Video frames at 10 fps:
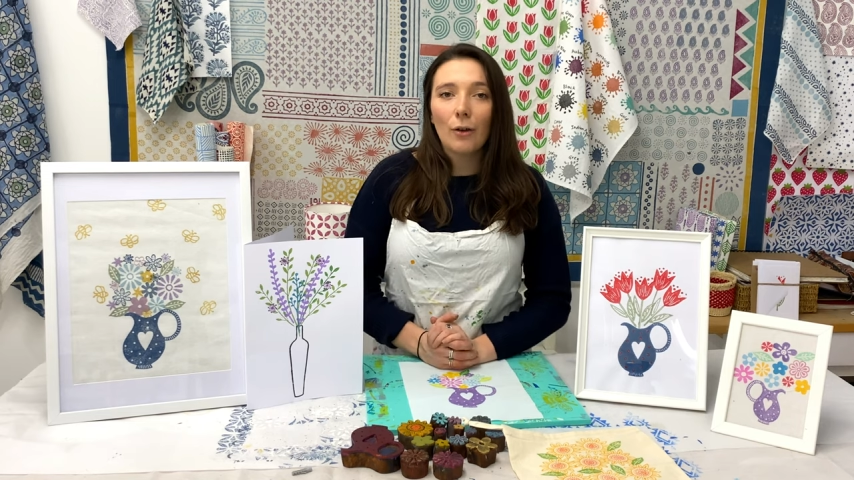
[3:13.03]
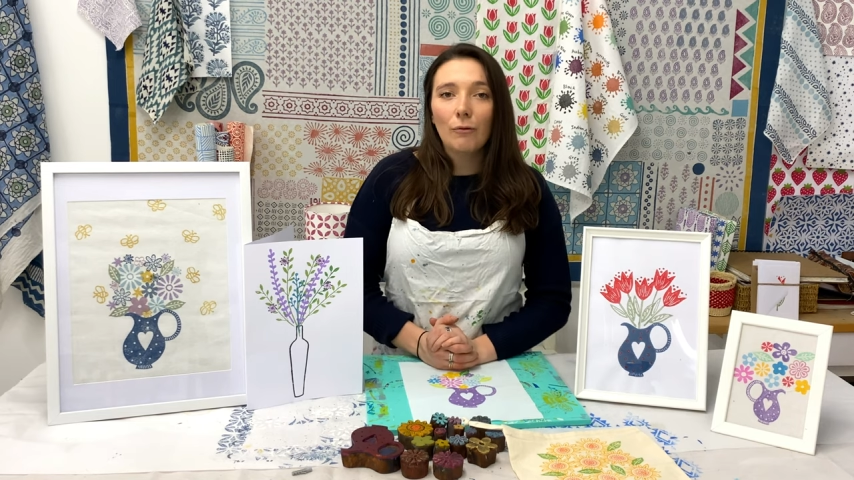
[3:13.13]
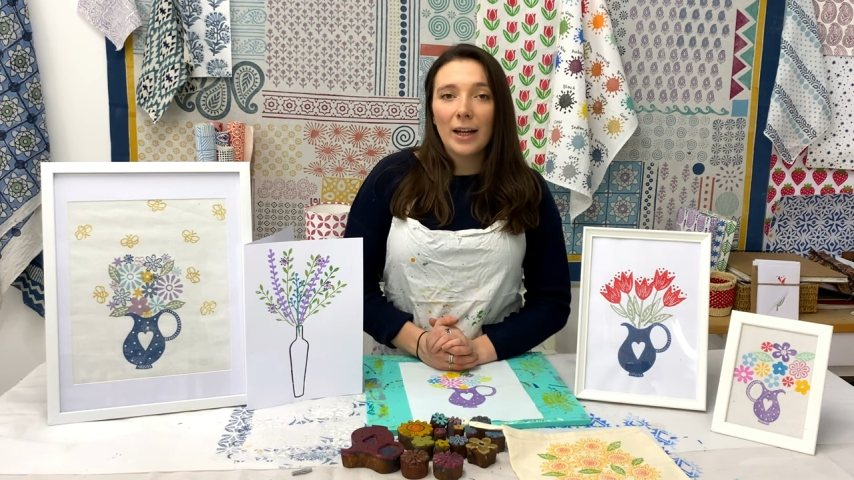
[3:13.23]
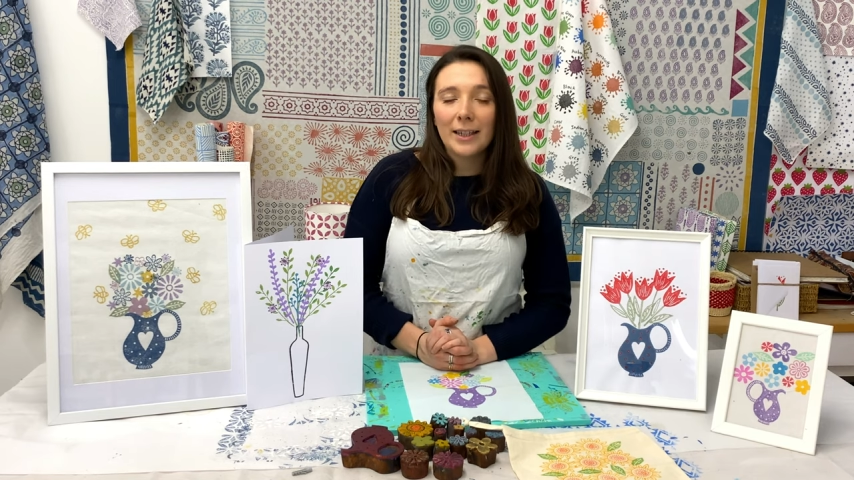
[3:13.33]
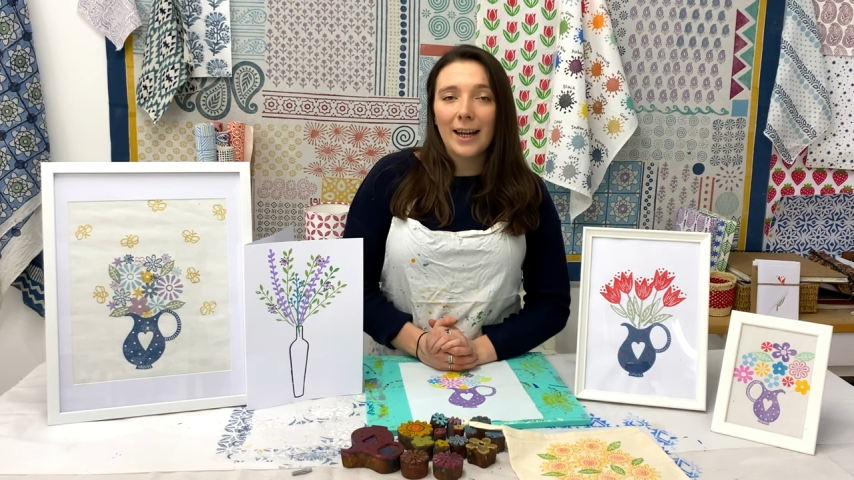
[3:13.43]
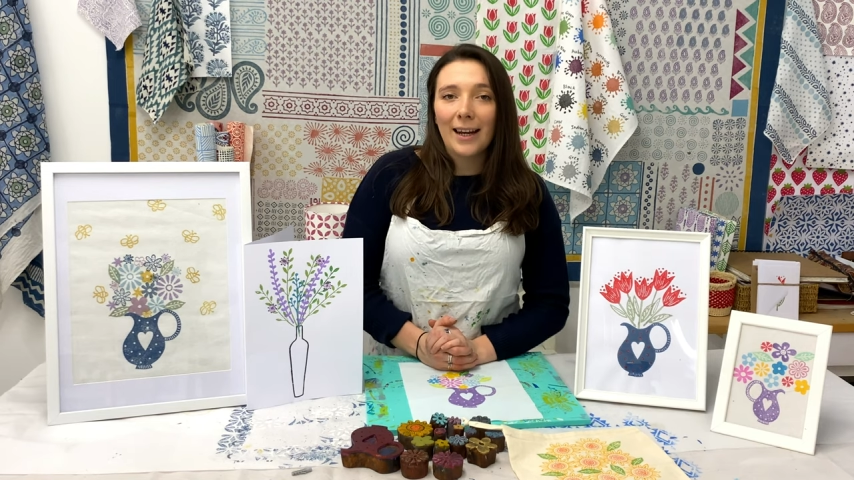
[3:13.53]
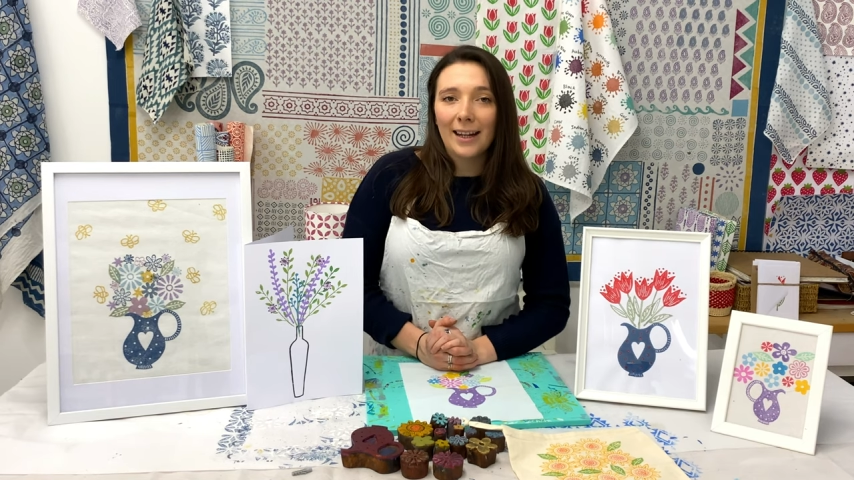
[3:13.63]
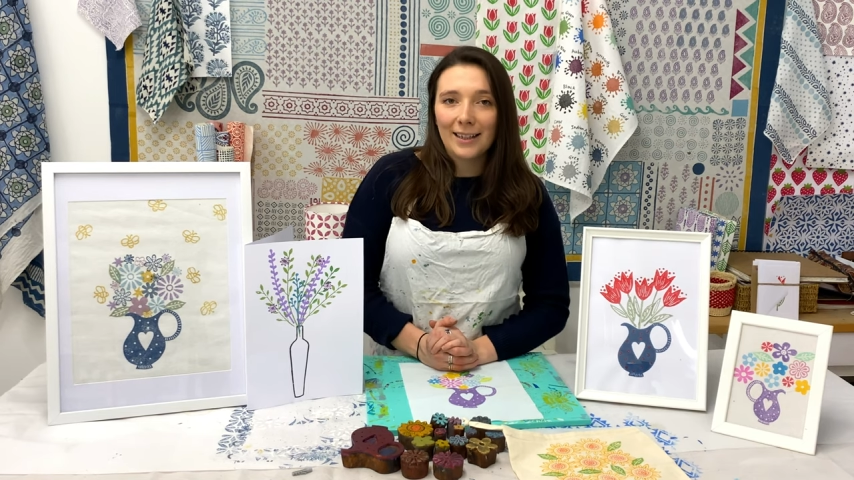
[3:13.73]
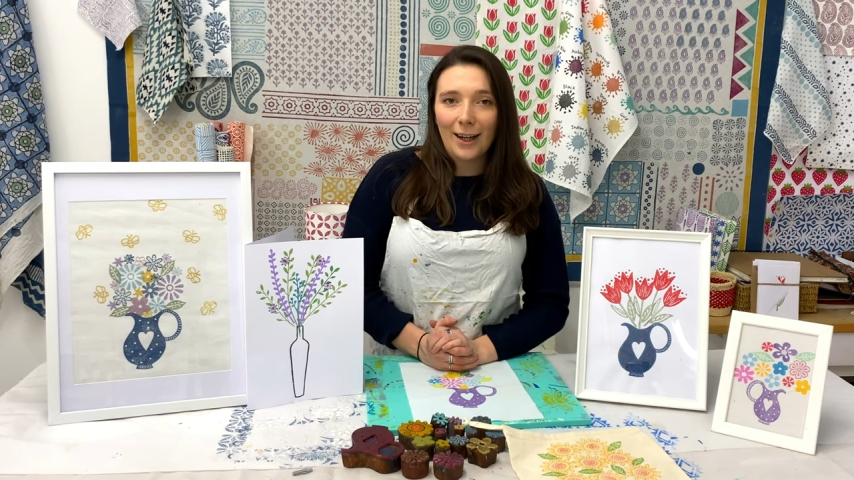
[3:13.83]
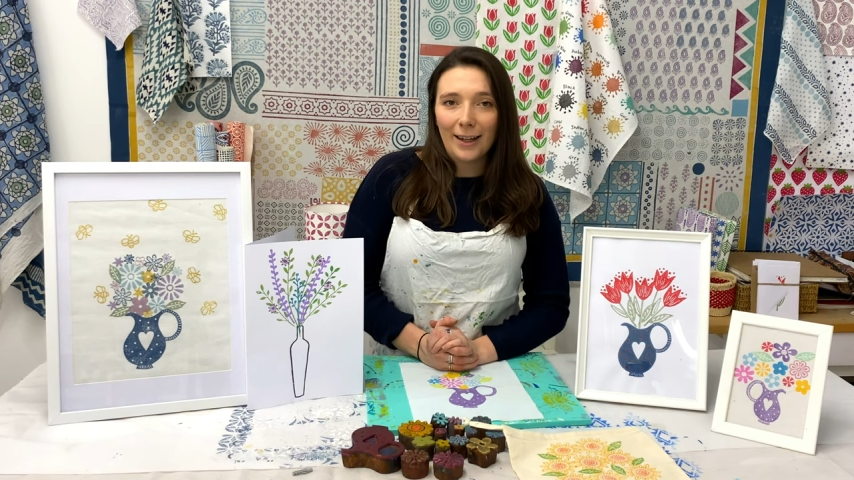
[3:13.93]
are ready and
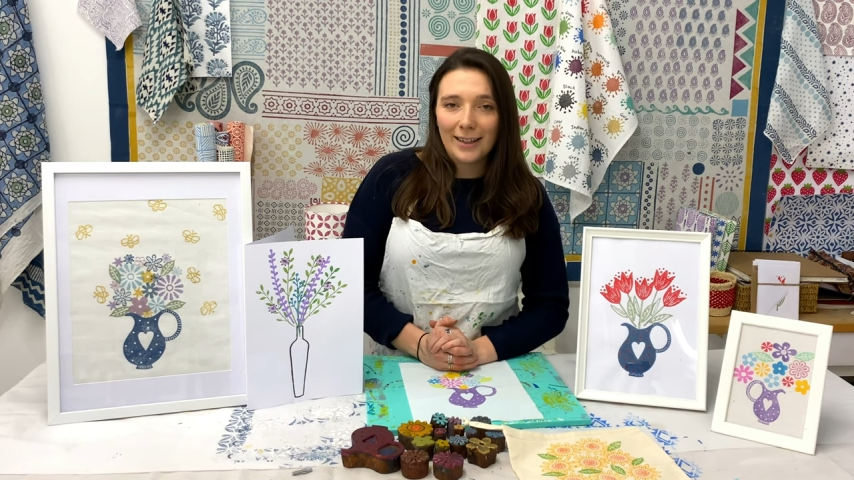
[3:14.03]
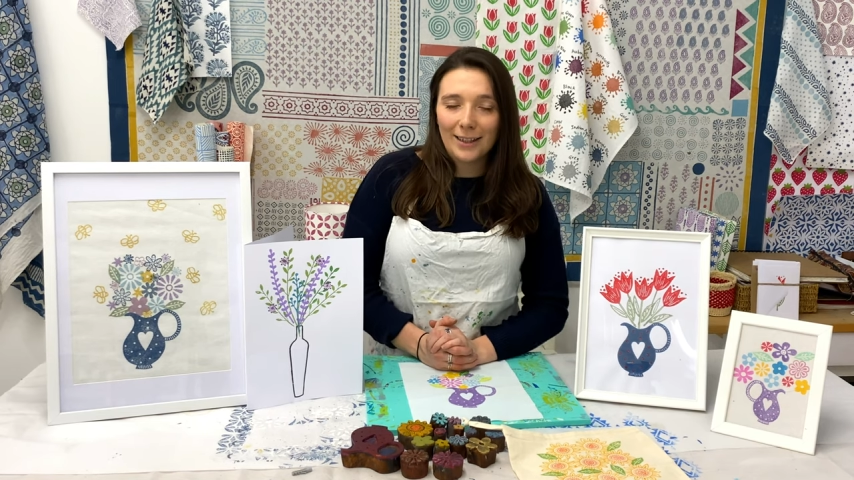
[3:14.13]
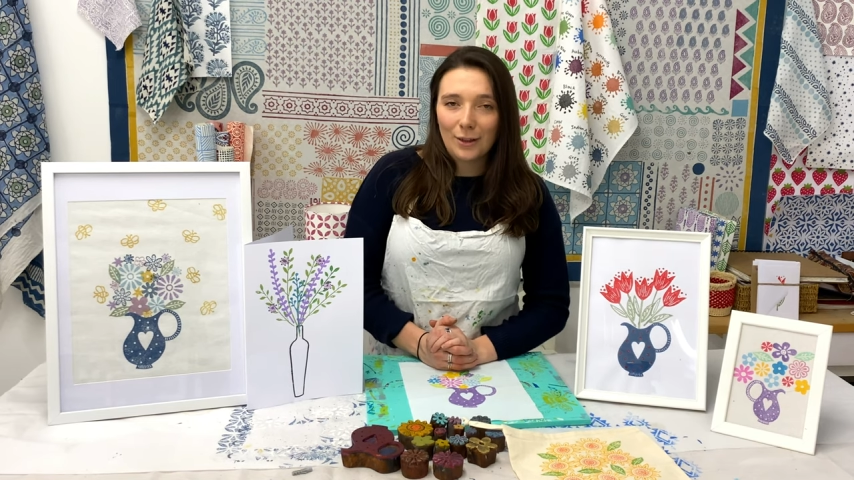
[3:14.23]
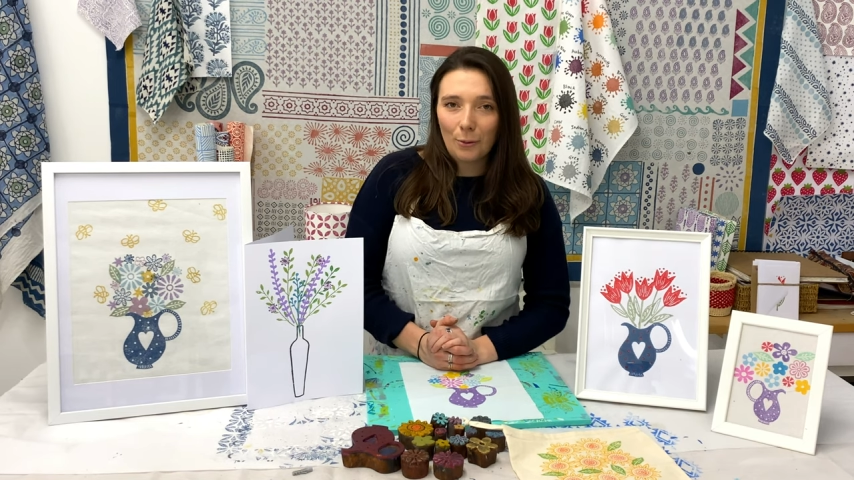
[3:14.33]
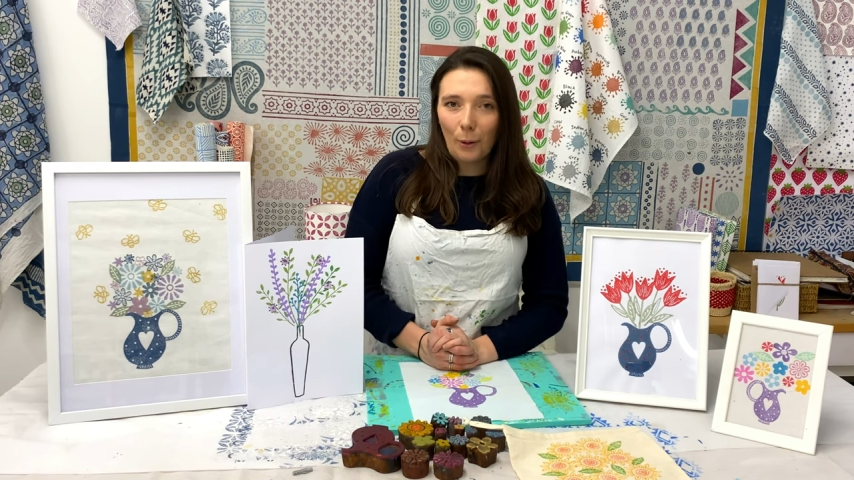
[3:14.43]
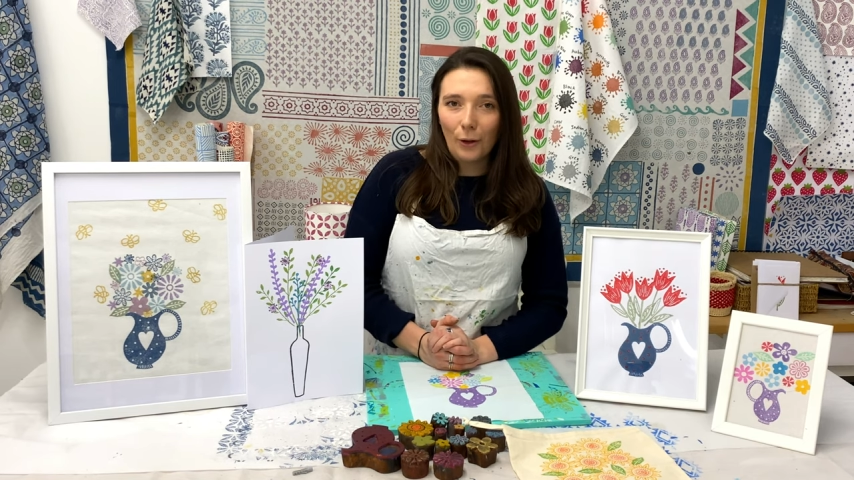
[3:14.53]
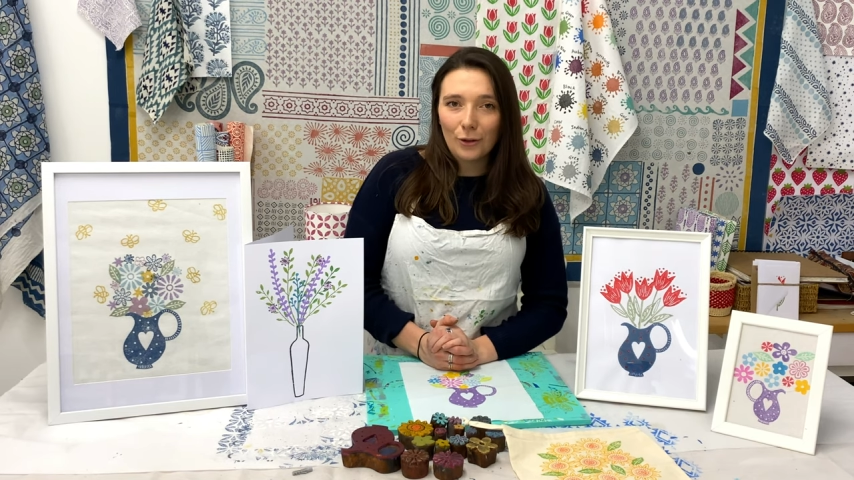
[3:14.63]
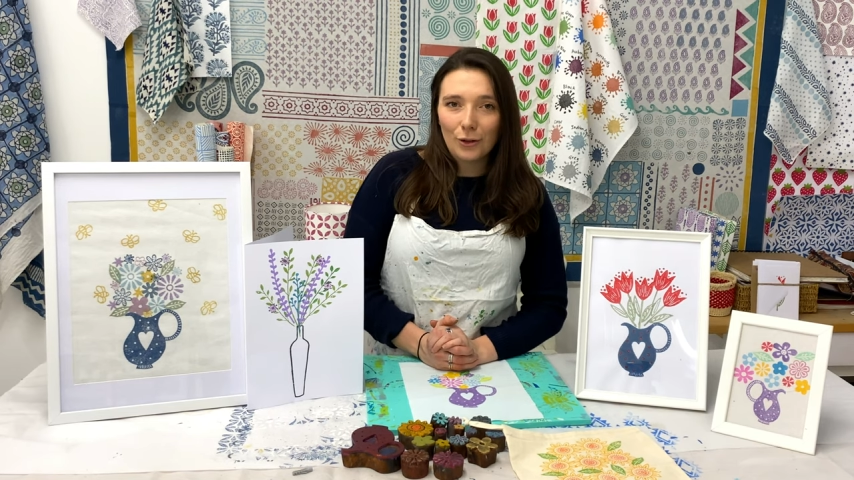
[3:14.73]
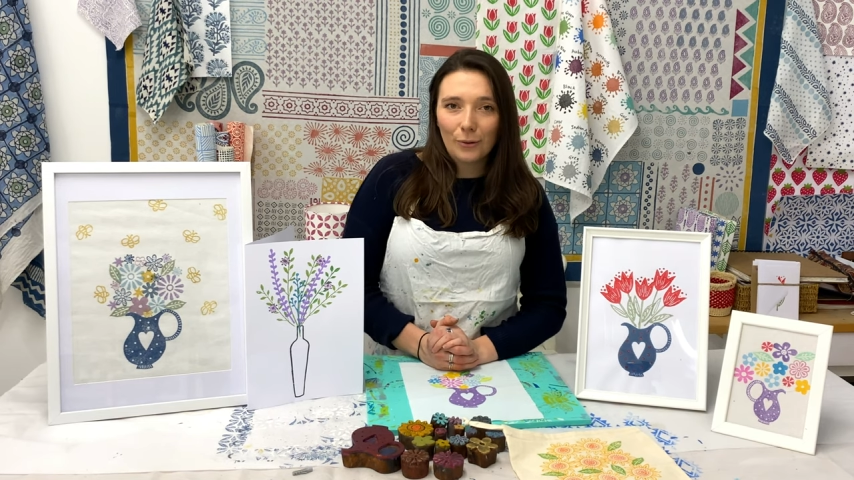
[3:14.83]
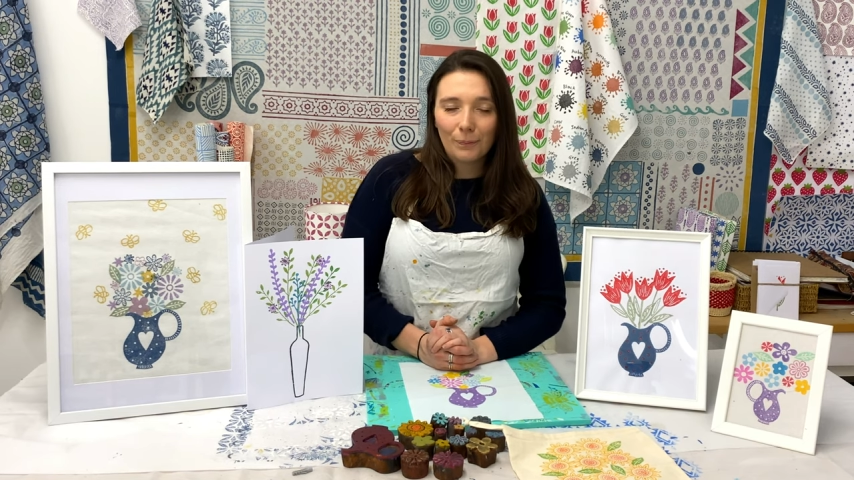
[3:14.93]
excited to
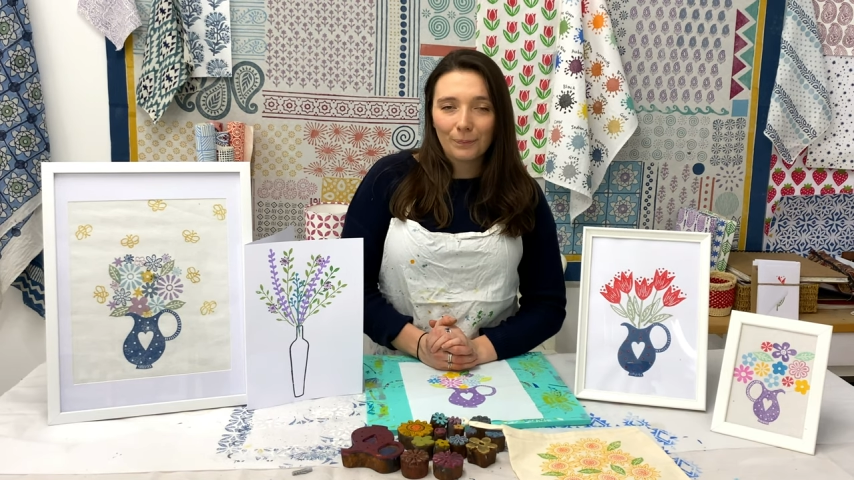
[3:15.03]
watch.